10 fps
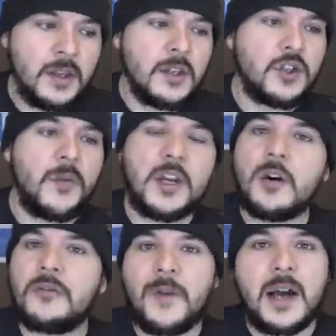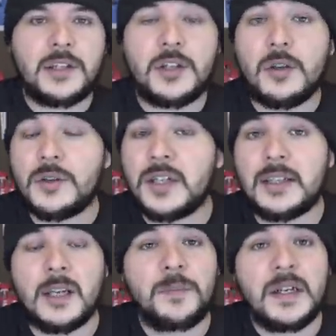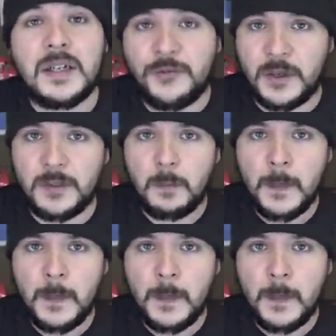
So they go to Fox News to get something different.